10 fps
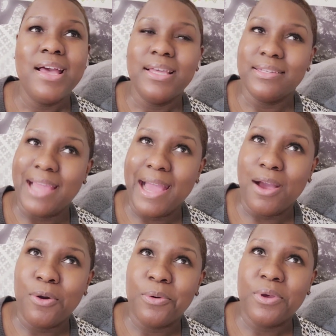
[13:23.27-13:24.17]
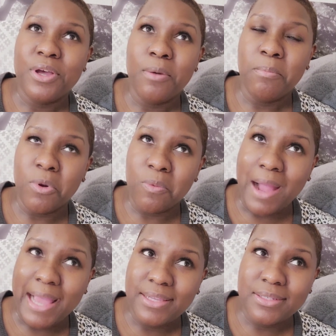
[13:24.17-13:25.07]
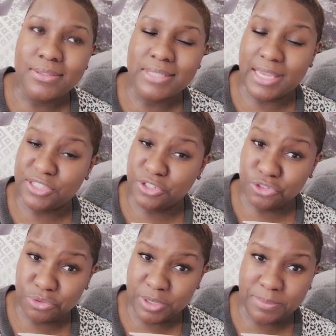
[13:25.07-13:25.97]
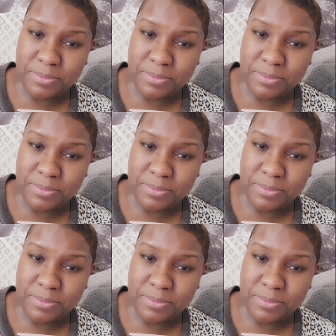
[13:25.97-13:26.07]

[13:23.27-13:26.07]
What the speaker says: Now, Mariah takes the trip.